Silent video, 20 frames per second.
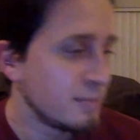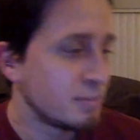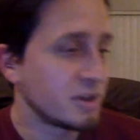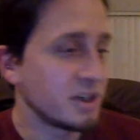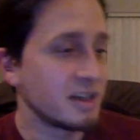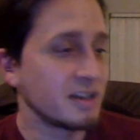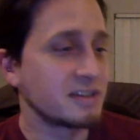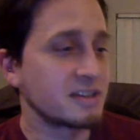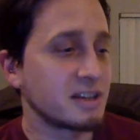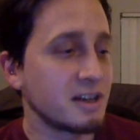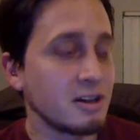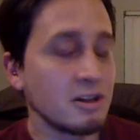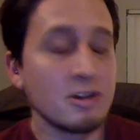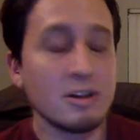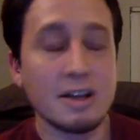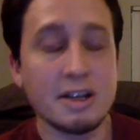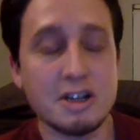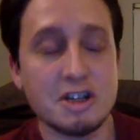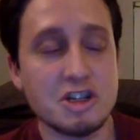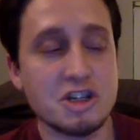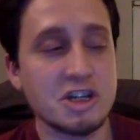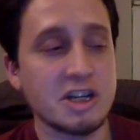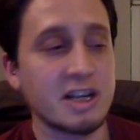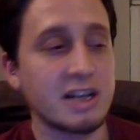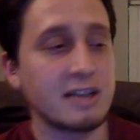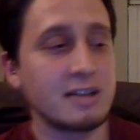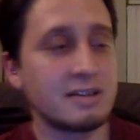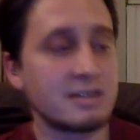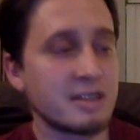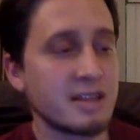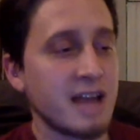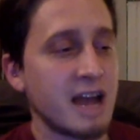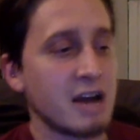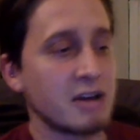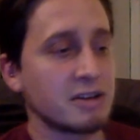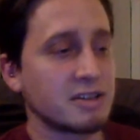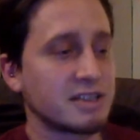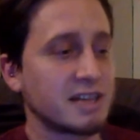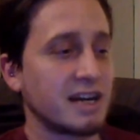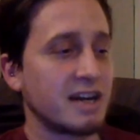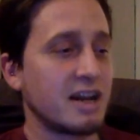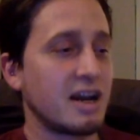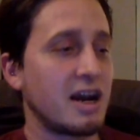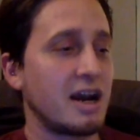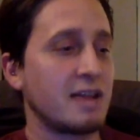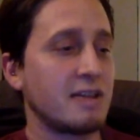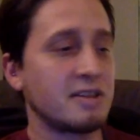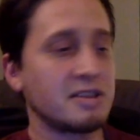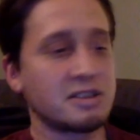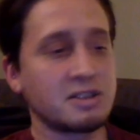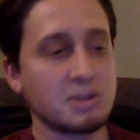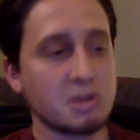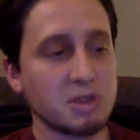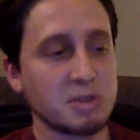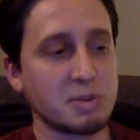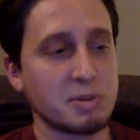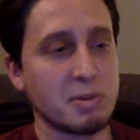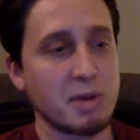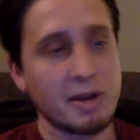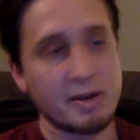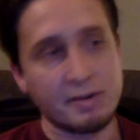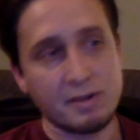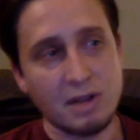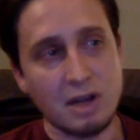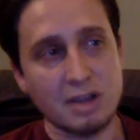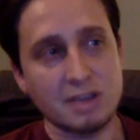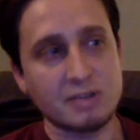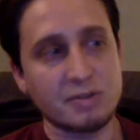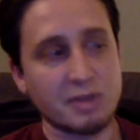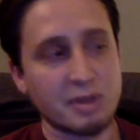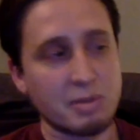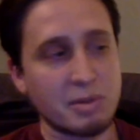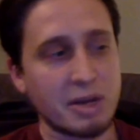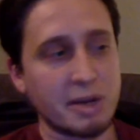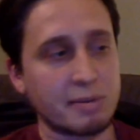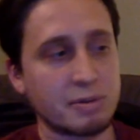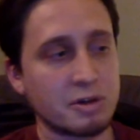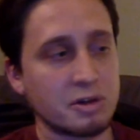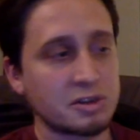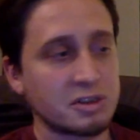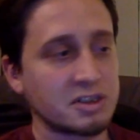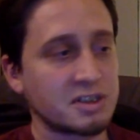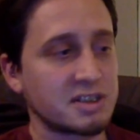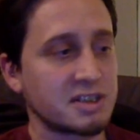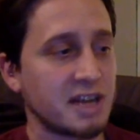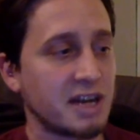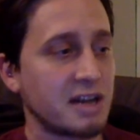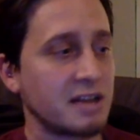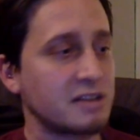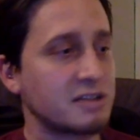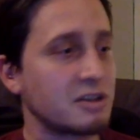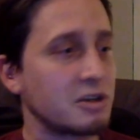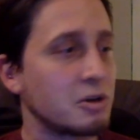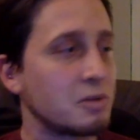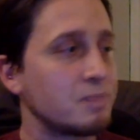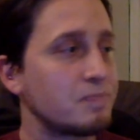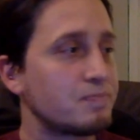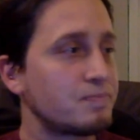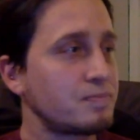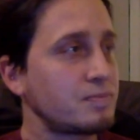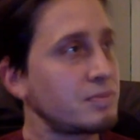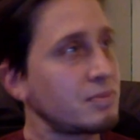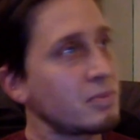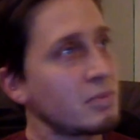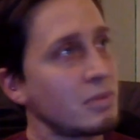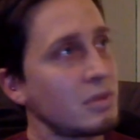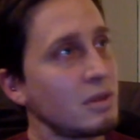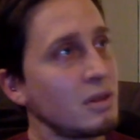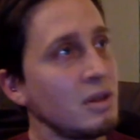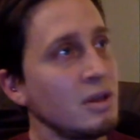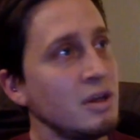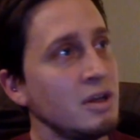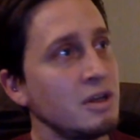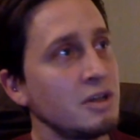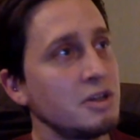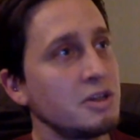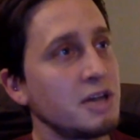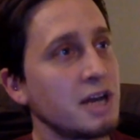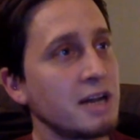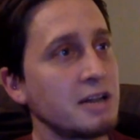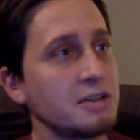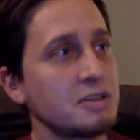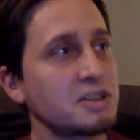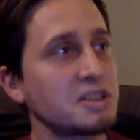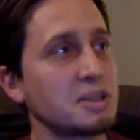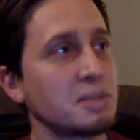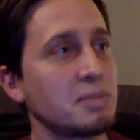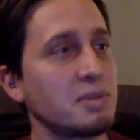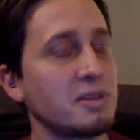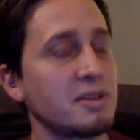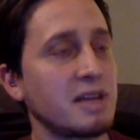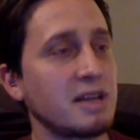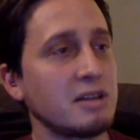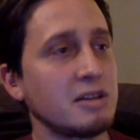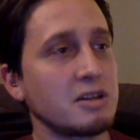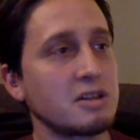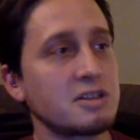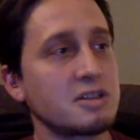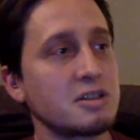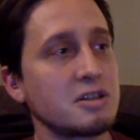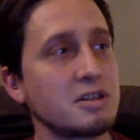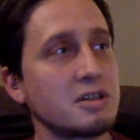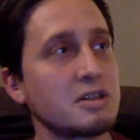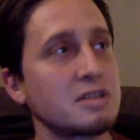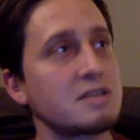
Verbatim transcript: But it's gonna look like shit to the outside eye. This has always been my philosophy and my approach to skating. So you got to do something that looks good